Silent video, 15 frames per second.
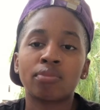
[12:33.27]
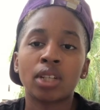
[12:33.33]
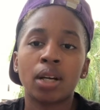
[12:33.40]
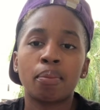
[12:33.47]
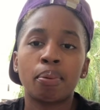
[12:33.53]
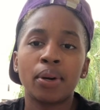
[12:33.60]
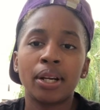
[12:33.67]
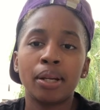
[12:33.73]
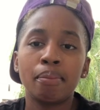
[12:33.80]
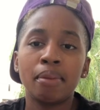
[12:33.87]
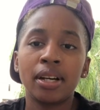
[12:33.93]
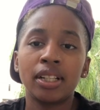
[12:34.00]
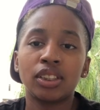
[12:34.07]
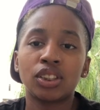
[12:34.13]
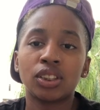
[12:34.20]
pretty
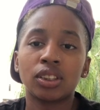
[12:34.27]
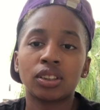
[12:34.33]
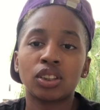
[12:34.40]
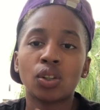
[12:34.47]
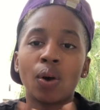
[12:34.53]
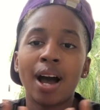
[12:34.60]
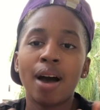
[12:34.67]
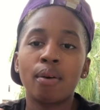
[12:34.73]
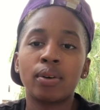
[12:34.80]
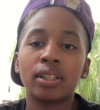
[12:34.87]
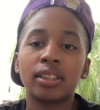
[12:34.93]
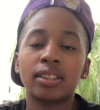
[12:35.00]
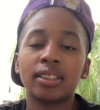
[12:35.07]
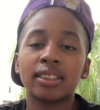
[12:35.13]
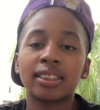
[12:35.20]
much, so how an
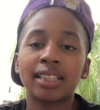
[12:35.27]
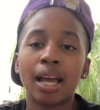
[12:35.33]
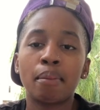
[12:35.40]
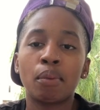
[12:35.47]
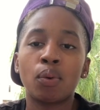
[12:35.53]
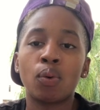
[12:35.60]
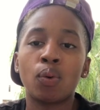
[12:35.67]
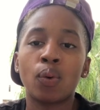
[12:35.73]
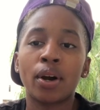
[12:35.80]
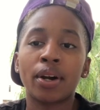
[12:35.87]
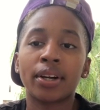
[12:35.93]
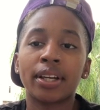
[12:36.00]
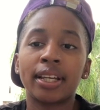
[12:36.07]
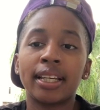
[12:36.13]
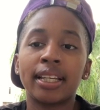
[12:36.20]
assignment will work
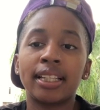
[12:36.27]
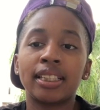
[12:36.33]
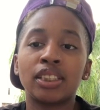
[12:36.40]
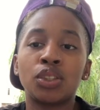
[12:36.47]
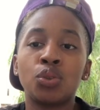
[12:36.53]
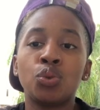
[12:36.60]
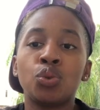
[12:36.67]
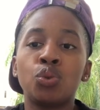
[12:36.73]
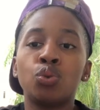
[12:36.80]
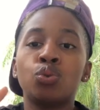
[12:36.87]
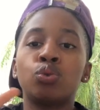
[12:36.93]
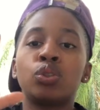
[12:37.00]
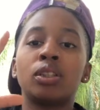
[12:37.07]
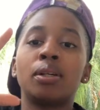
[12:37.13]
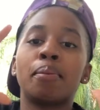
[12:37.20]
is you
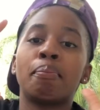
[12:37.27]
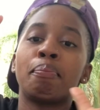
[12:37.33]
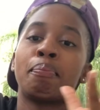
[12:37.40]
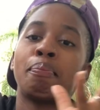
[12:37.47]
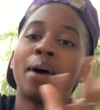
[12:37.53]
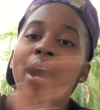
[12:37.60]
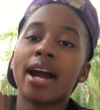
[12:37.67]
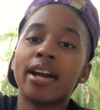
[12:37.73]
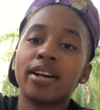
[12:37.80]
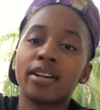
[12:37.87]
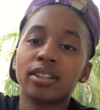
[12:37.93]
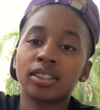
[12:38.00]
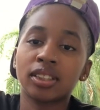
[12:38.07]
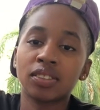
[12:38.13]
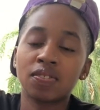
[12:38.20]
use the
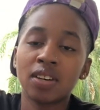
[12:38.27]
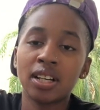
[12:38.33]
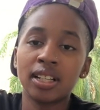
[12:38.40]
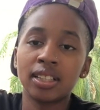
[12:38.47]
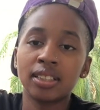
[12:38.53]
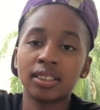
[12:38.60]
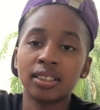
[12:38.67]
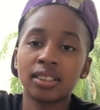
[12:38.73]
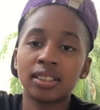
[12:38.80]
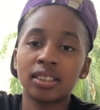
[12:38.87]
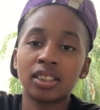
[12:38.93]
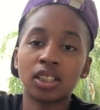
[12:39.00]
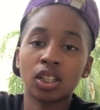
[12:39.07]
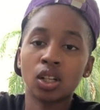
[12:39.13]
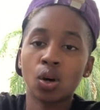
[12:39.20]
buyer's funds
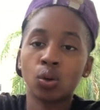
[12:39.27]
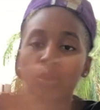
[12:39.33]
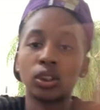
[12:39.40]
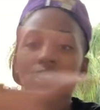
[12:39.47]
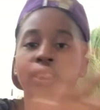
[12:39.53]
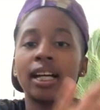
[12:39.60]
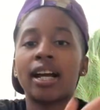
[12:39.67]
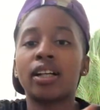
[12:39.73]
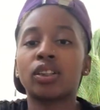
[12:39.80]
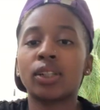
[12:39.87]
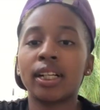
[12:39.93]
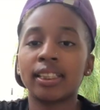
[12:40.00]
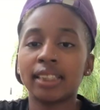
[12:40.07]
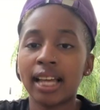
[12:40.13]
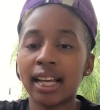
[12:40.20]
to close the entire
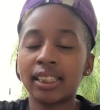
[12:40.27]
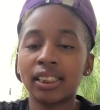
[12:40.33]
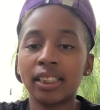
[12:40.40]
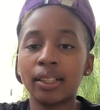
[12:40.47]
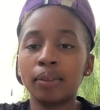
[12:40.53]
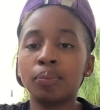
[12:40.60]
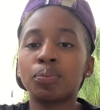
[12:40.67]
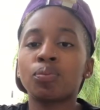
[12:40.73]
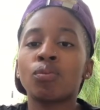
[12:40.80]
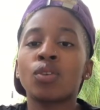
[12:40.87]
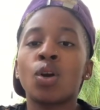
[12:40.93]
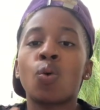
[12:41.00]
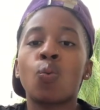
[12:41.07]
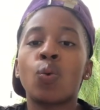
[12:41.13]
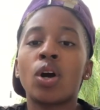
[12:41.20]
transaction.
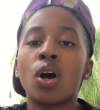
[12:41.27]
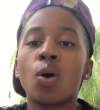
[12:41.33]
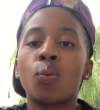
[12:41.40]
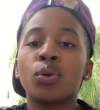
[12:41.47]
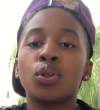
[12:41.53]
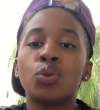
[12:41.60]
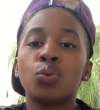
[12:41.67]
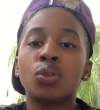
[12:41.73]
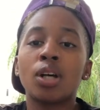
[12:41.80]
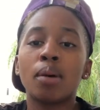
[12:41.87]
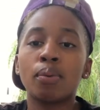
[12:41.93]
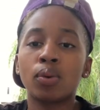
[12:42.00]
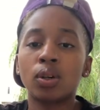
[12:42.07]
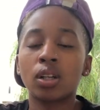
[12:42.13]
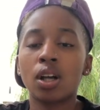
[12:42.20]
Well, when you
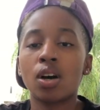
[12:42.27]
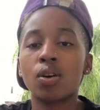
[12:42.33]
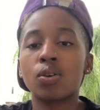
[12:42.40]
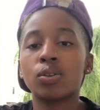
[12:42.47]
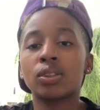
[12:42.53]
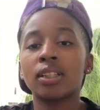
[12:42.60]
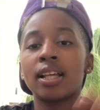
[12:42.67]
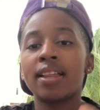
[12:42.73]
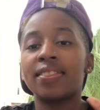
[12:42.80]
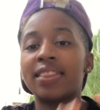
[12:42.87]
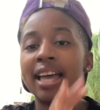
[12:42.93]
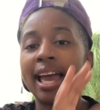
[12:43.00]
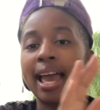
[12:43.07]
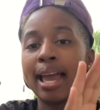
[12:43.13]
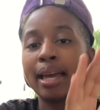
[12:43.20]
double close
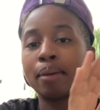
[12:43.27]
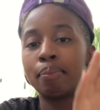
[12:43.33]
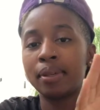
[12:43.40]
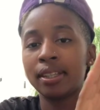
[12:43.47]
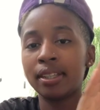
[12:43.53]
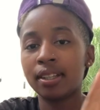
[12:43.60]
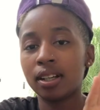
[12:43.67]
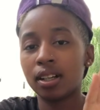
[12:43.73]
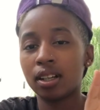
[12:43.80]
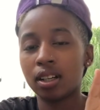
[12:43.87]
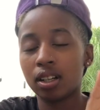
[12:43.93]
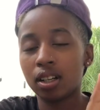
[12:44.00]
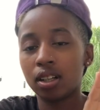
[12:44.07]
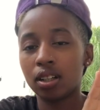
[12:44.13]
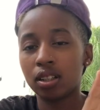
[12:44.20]
that AB
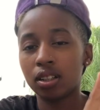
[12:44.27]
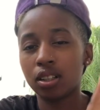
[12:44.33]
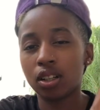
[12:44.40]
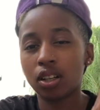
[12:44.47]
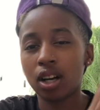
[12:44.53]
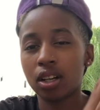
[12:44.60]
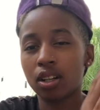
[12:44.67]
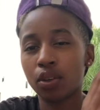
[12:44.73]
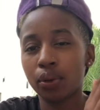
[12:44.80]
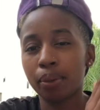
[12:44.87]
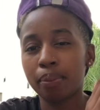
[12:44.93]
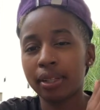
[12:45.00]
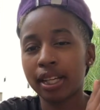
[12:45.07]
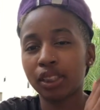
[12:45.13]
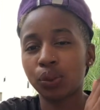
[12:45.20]

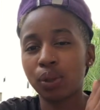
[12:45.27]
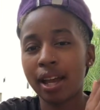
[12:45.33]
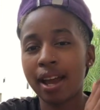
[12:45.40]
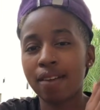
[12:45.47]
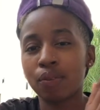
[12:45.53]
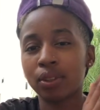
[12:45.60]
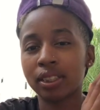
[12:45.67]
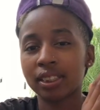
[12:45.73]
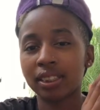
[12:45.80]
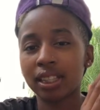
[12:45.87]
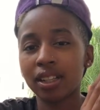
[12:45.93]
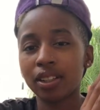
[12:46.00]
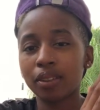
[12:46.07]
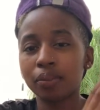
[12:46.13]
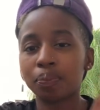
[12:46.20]
agreement that you have with the seller,